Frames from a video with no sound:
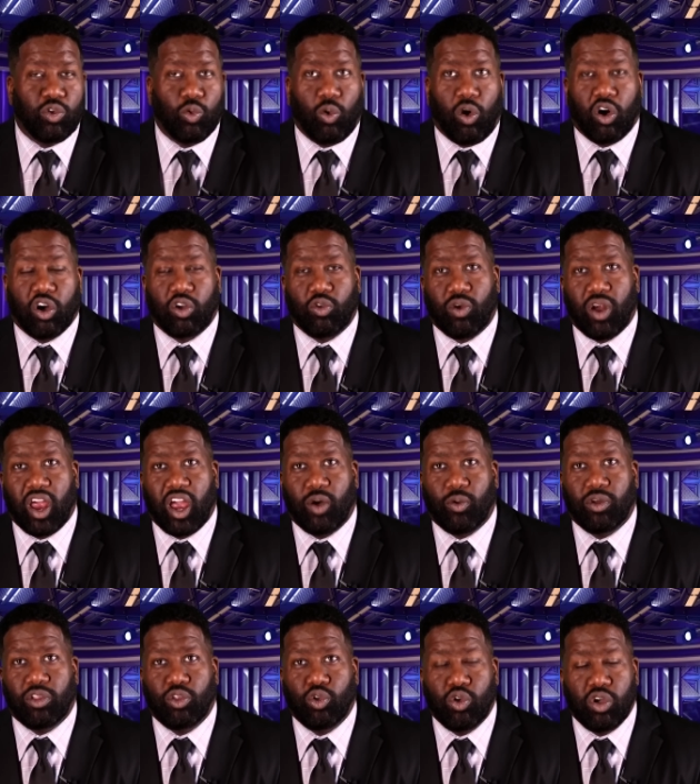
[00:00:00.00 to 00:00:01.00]
walking around
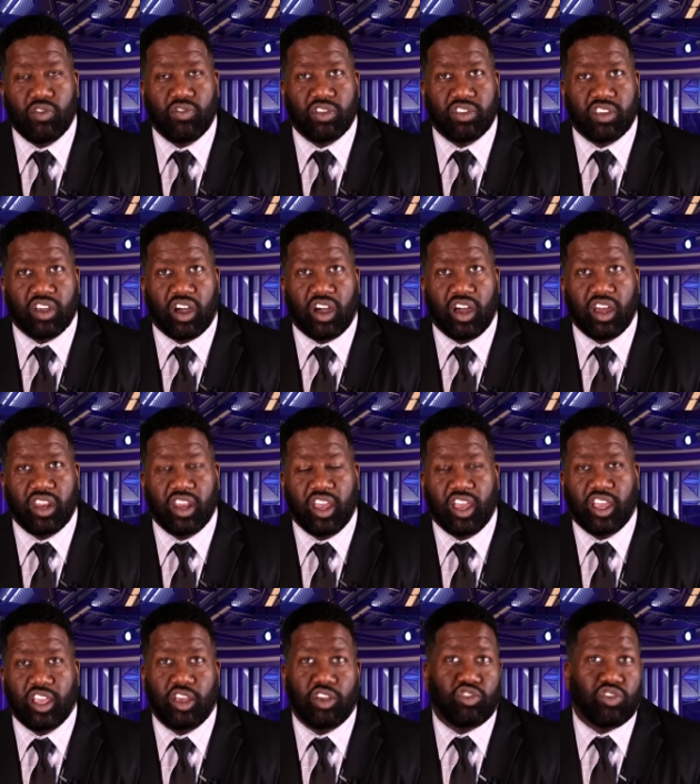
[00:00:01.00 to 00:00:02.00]
with Louis Vuitton,
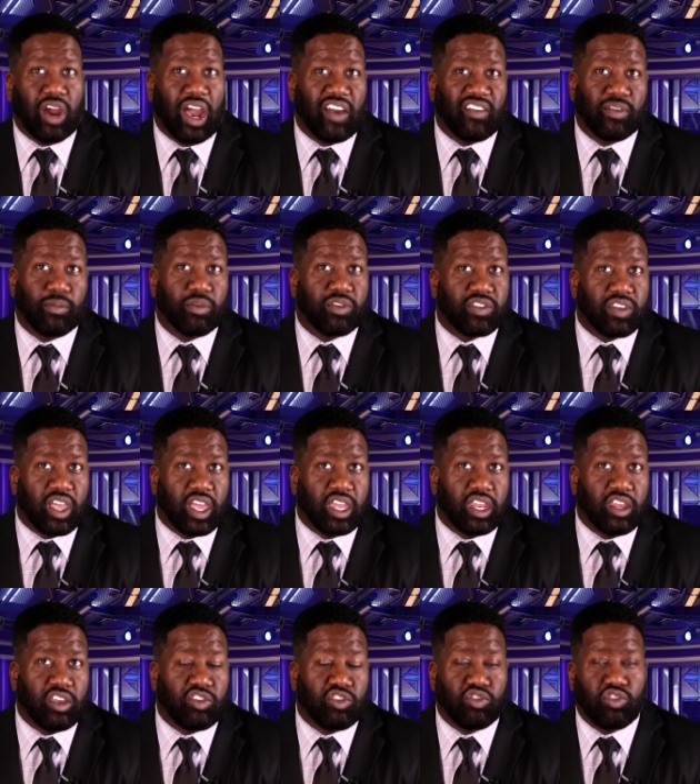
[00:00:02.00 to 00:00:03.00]
you're driving
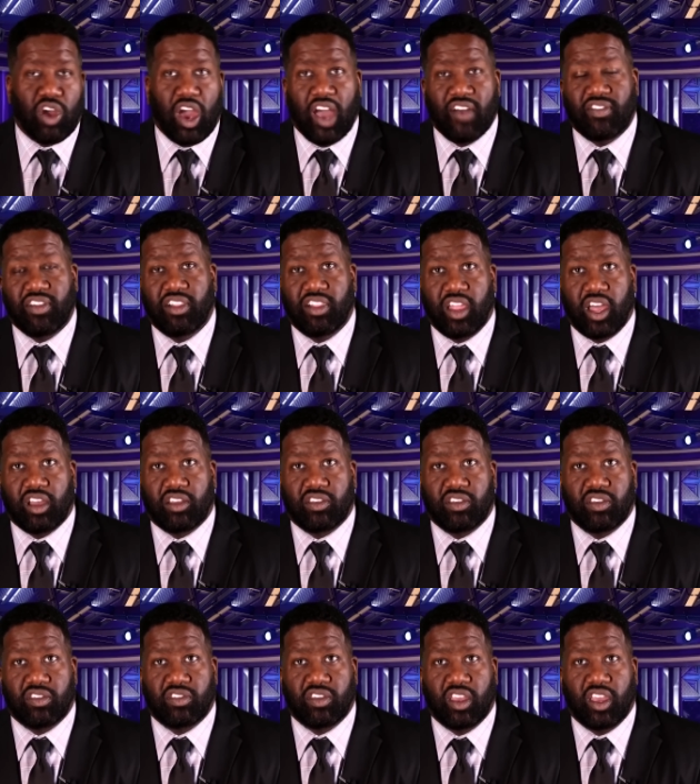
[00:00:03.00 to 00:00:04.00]
Mercedes, you're driving
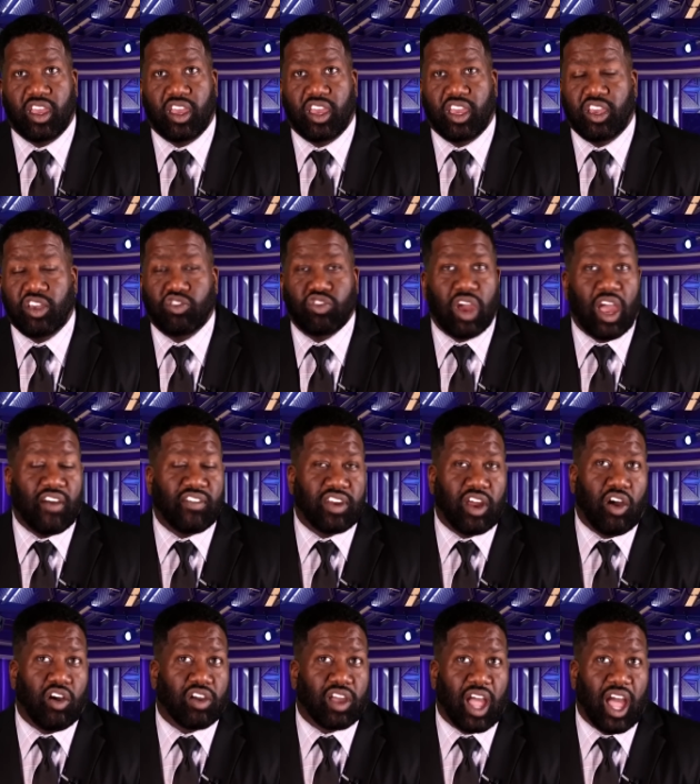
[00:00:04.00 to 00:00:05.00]
Lexus, you're driving
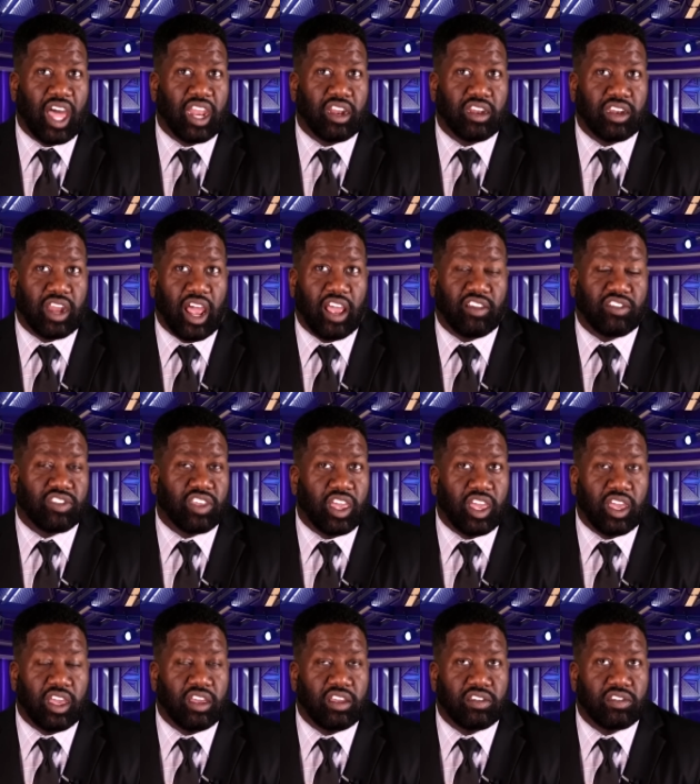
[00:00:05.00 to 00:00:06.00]
all kind of nice
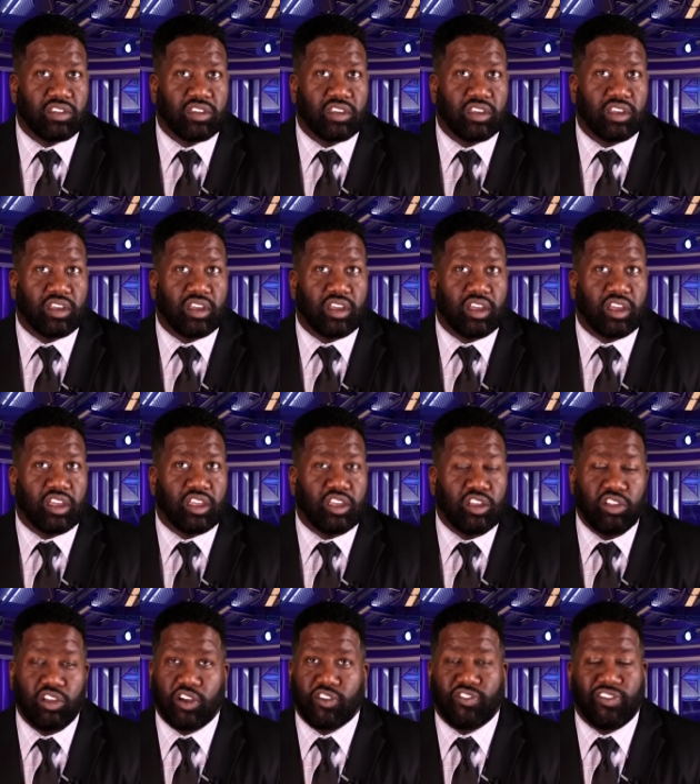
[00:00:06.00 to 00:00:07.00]
things.
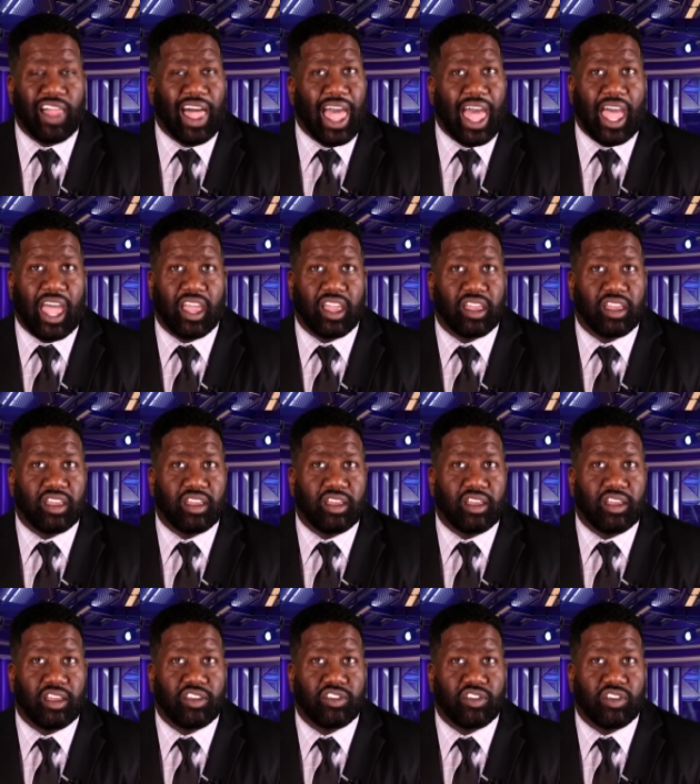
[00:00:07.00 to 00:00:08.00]
You look fly.
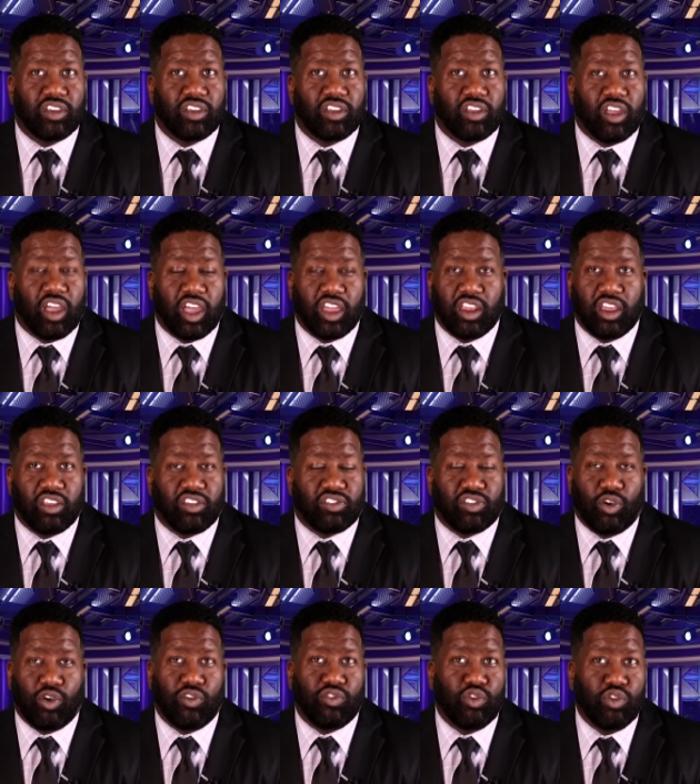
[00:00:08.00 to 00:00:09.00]
And, and
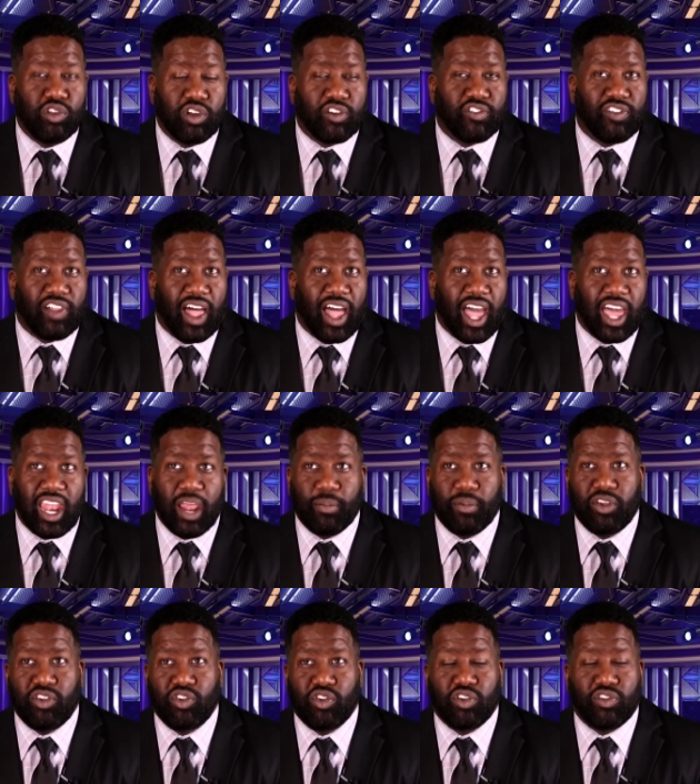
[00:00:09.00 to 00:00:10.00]
so if you look fly, that
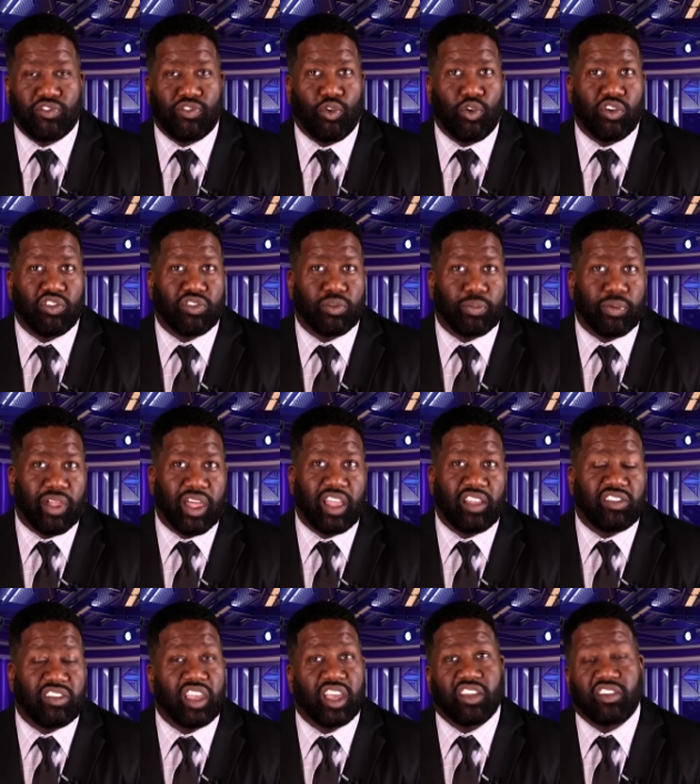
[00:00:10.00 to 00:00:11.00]
means you can afford some
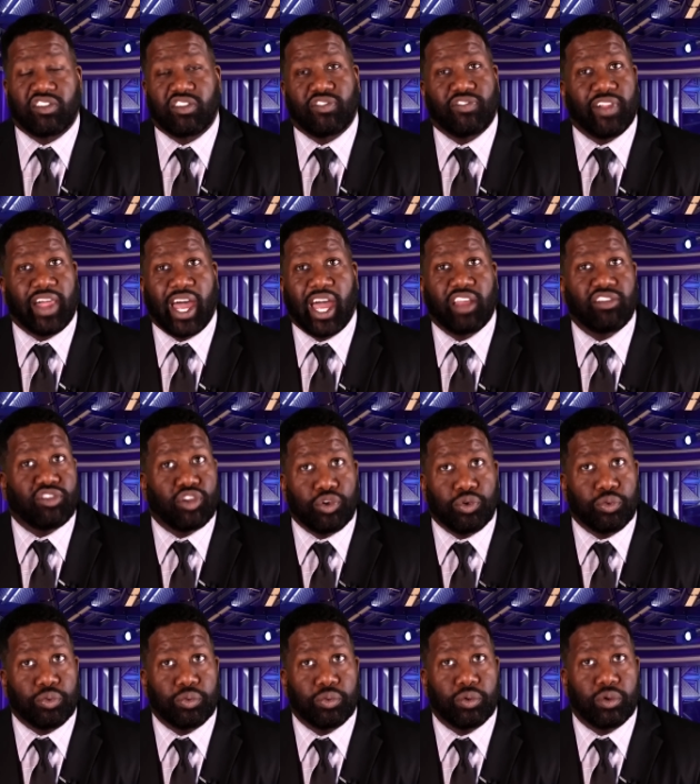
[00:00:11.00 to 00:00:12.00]
plane tickets to fly
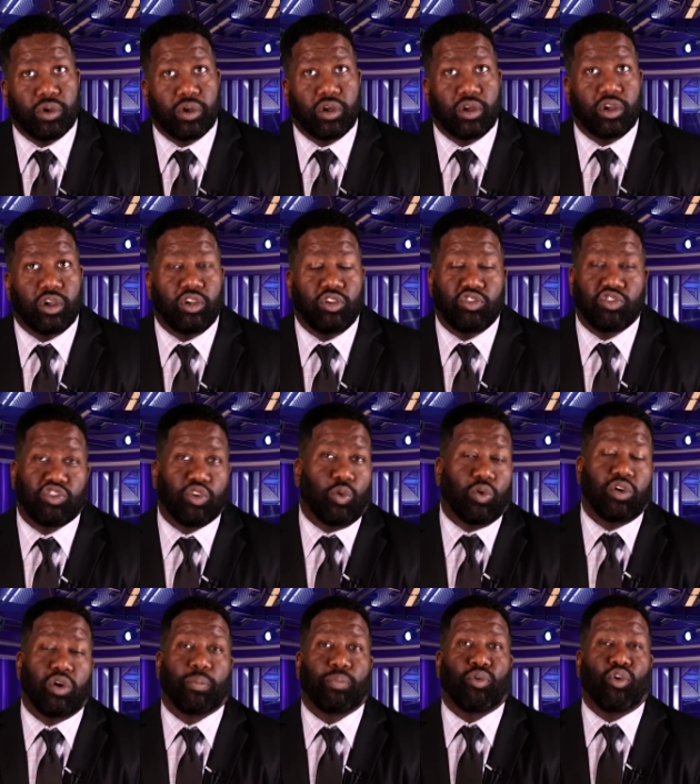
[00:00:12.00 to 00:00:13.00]
too. You just don't
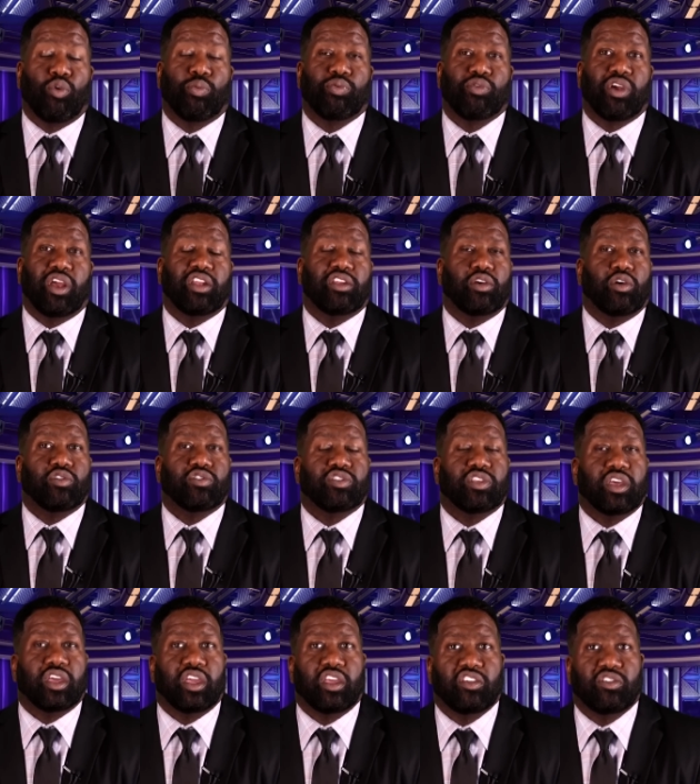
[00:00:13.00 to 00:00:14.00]
want to appropriate those
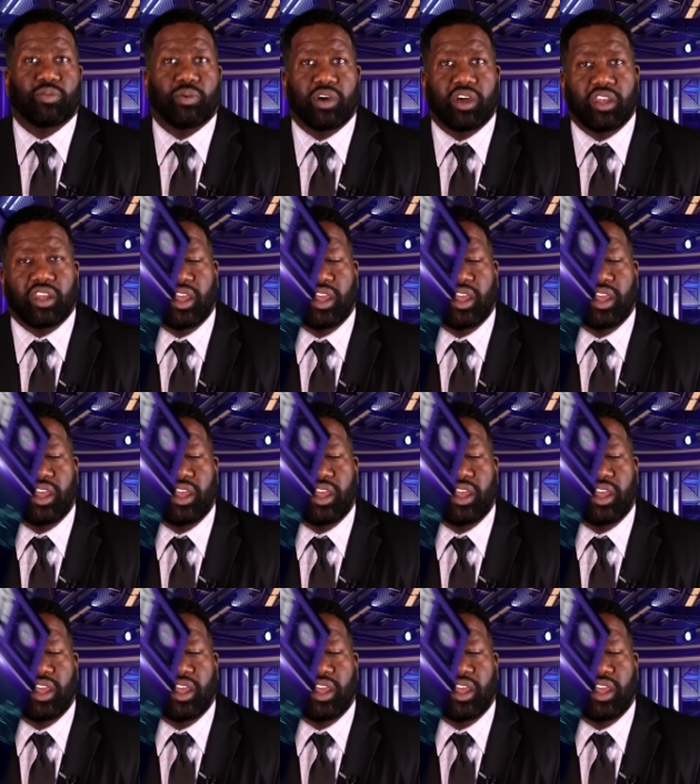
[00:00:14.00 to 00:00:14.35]
things. But,